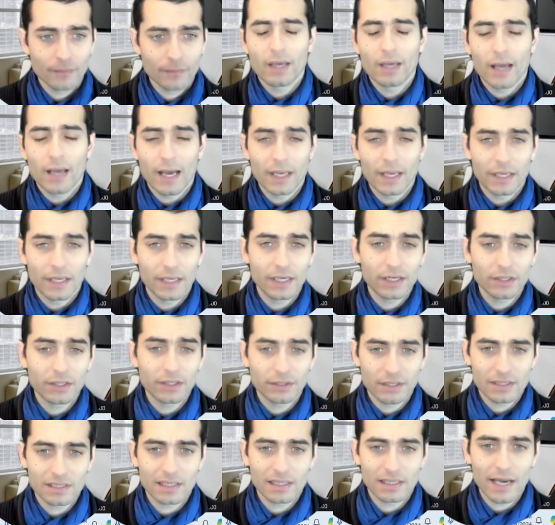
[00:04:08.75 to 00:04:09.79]
And here in
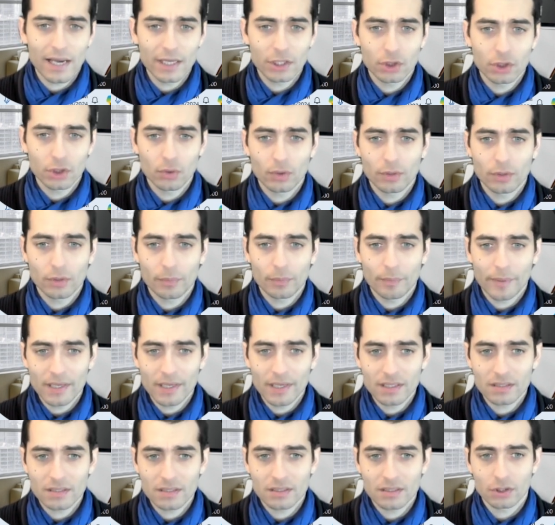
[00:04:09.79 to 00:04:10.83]
this line, you will
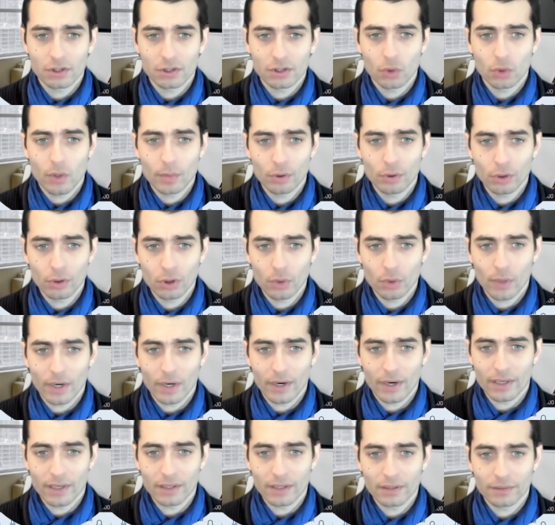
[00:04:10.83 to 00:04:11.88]
paste the webhook
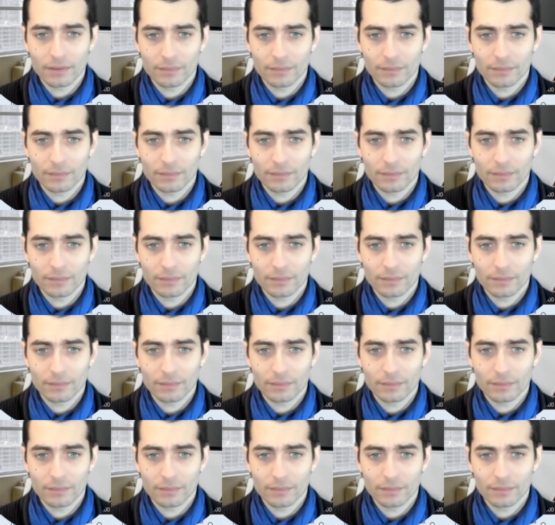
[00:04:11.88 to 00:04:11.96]
URL.